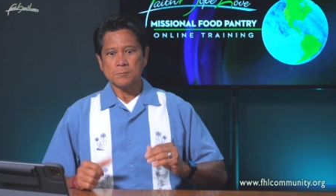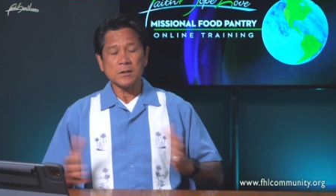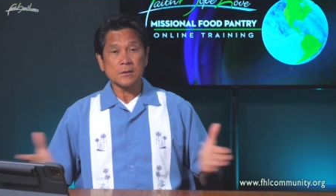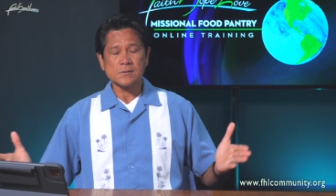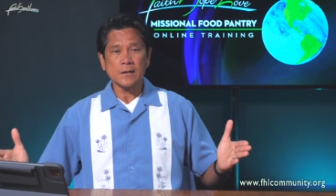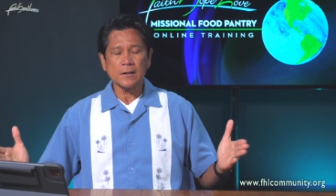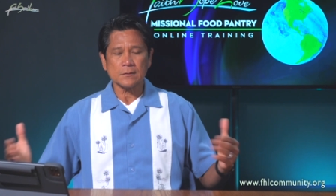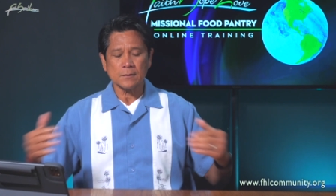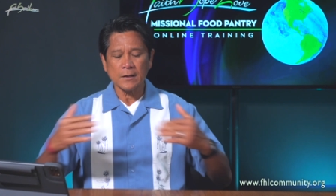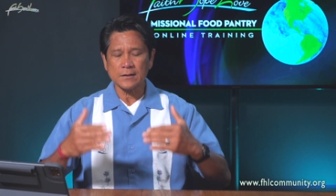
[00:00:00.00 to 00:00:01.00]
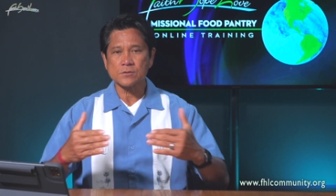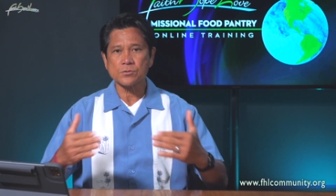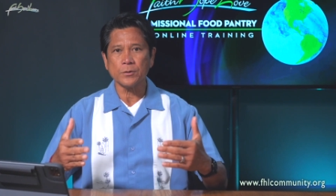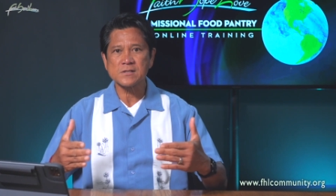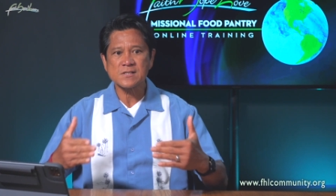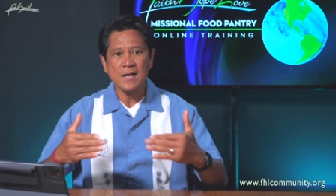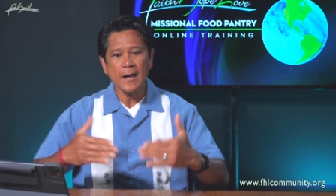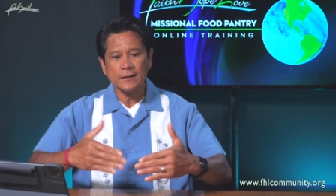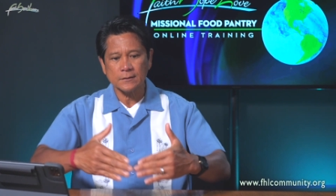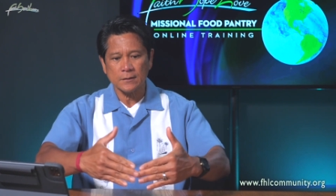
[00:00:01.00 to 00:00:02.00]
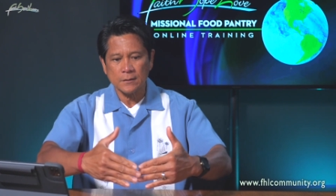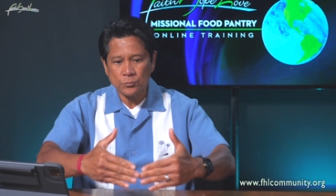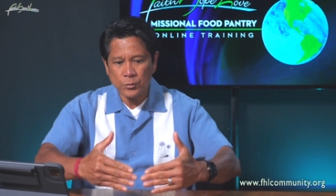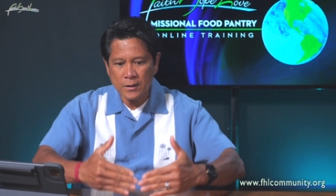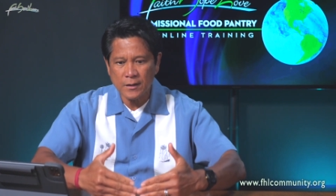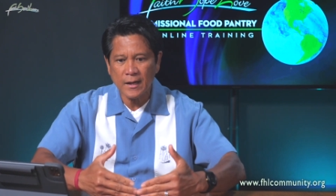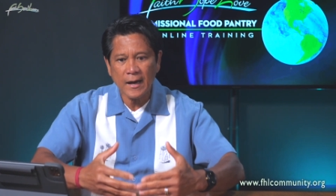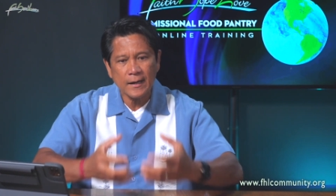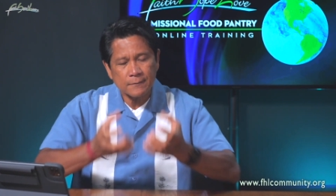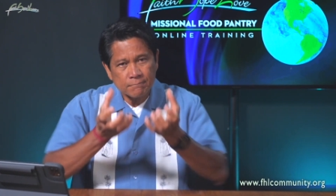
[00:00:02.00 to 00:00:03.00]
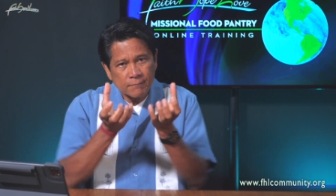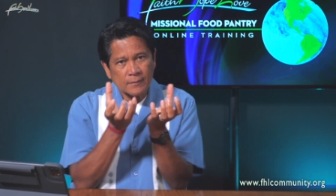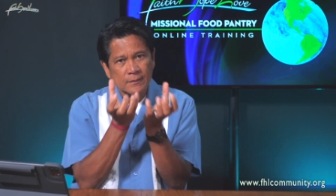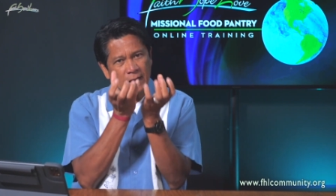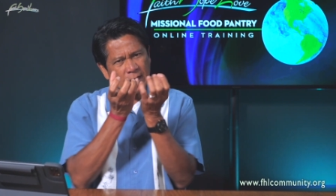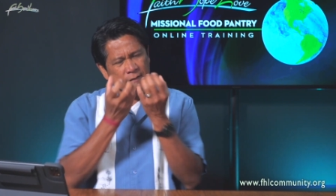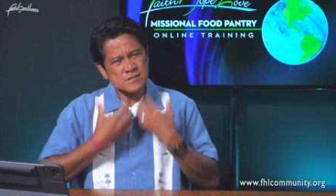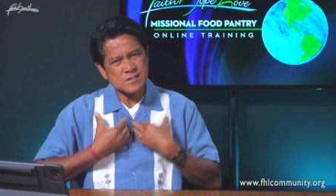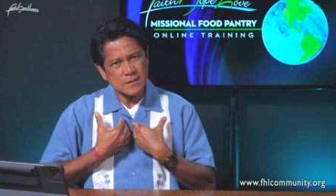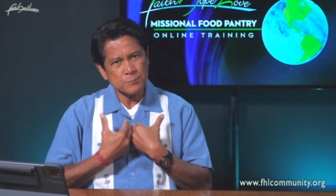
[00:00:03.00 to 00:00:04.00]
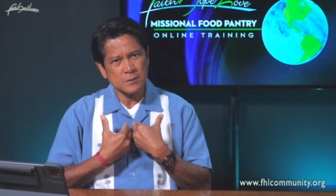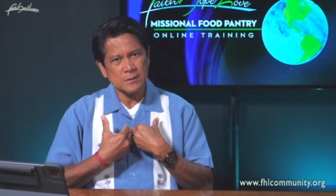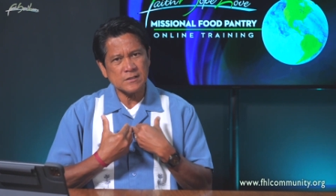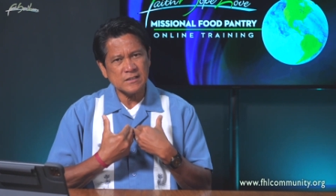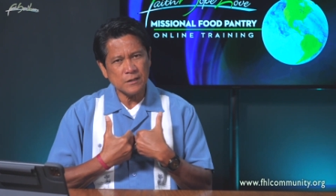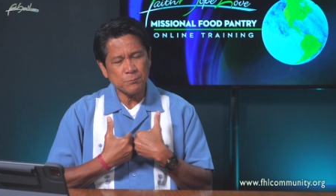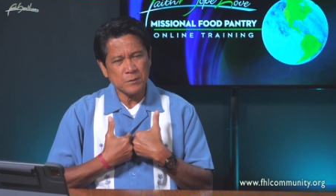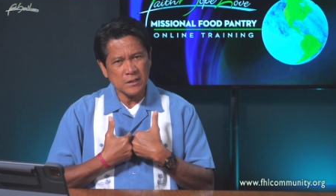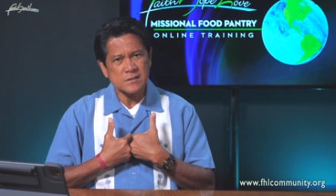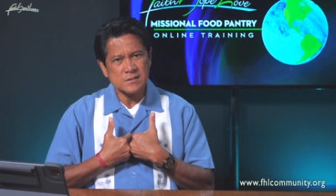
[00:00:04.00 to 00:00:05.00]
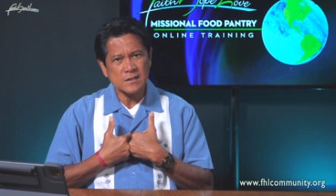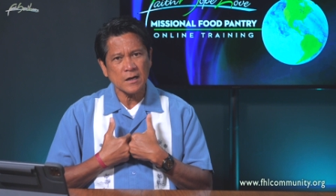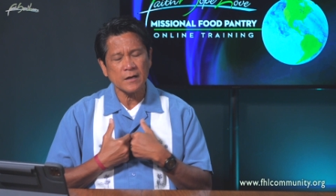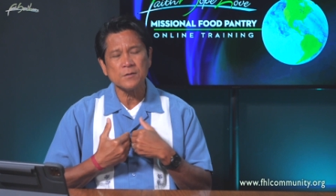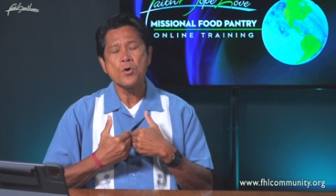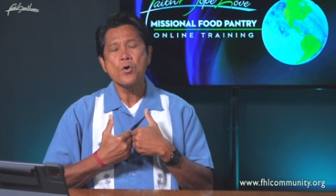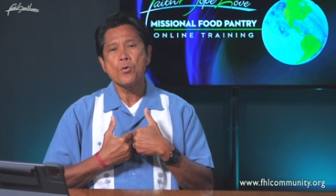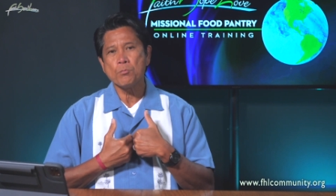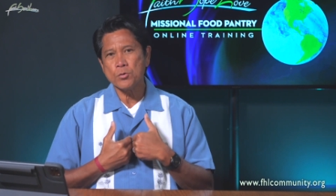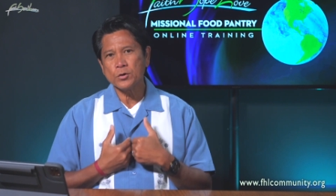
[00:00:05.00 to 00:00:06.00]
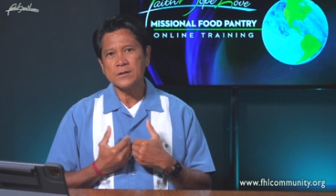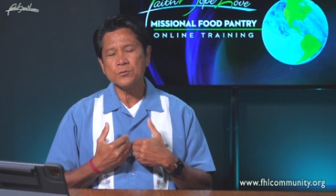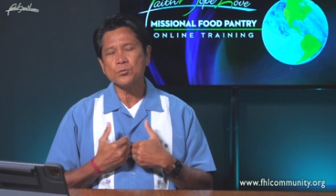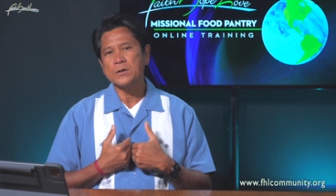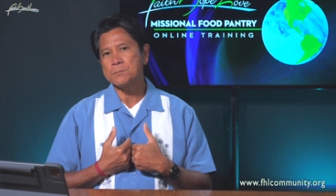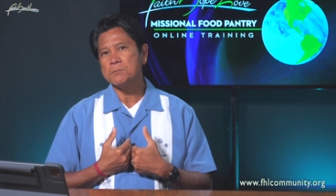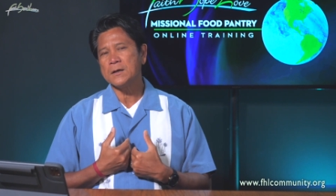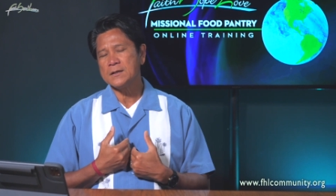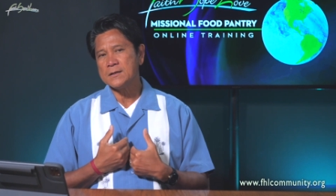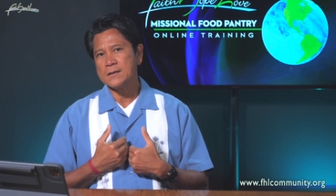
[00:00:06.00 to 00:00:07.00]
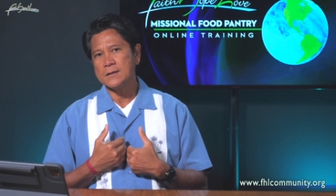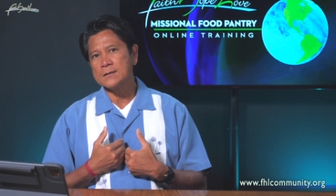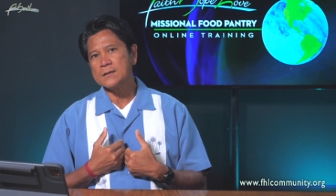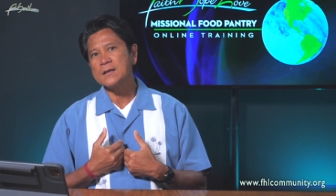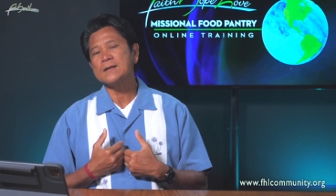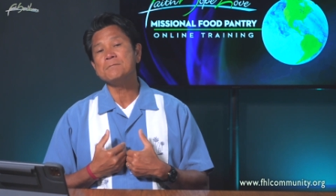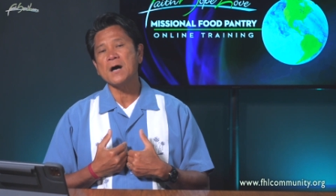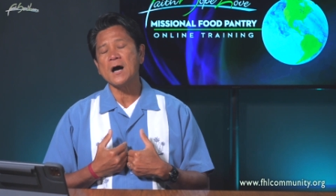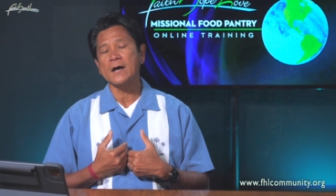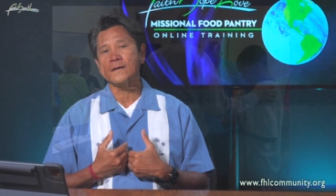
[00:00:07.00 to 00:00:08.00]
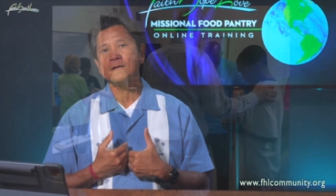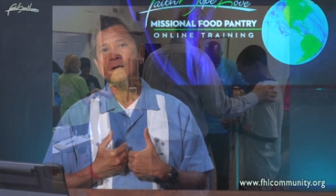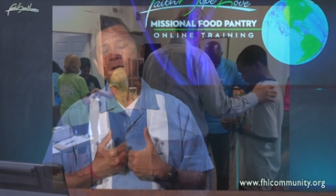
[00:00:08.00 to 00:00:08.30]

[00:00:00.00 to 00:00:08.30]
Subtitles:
because they get so excited. And with that, they have something deep inside more than what money can buy.